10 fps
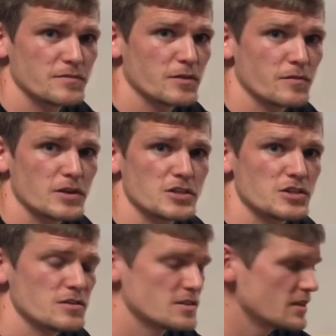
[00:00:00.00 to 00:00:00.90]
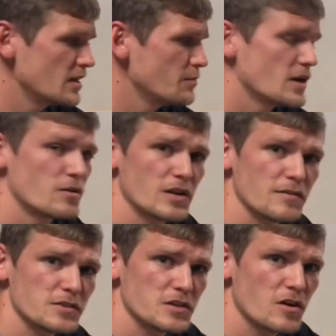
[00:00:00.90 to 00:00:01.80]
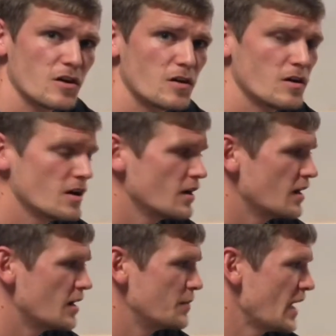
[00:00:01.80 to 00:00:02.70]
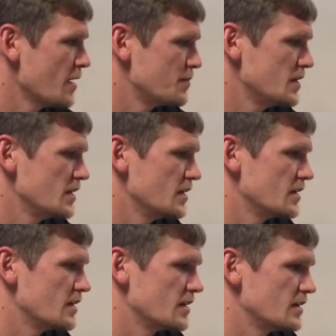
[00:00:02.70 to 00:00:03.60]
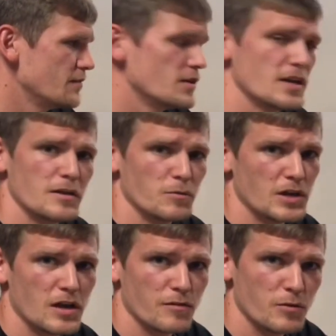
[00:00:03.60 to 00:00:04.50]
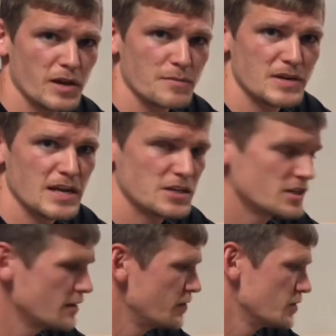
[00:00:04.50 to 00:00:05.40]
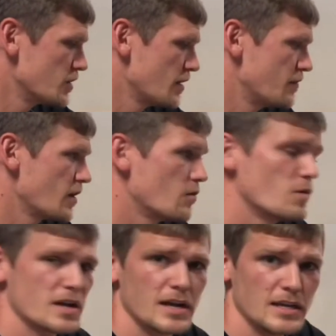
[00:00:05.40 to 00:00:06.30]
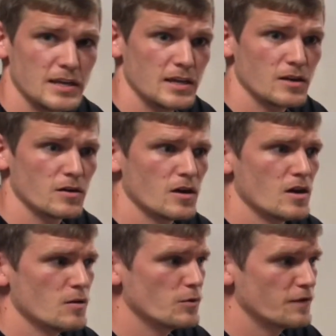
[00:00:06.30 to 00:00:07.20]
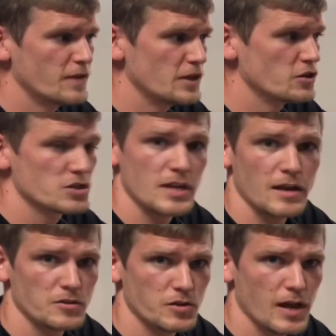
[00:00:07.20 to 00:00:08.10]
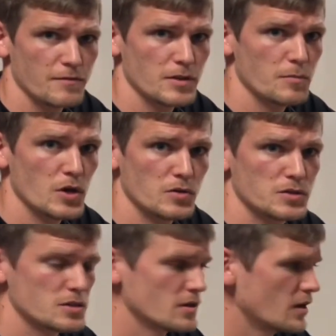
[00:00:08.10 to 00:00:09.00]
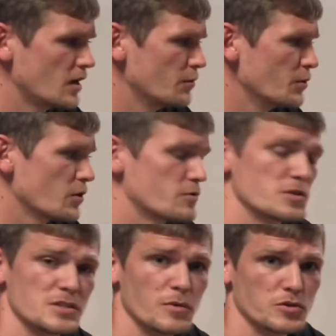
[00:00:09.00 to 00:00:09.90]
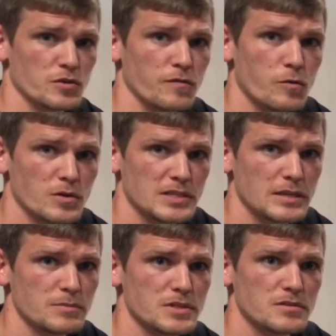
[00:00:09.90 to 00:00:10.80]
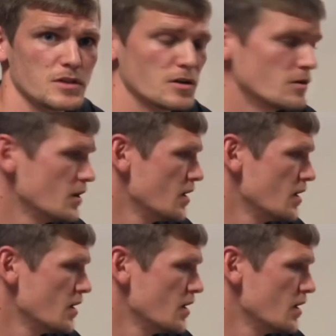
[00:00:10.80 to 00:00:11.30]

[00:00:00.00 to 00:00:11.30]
feel free to shoot us an email or give us a call. I'd be happy to give you a recovery recommendation if you're trying to figure out what kind of gear would fit your style of driving the most. We work with some Ultra 4 teams, so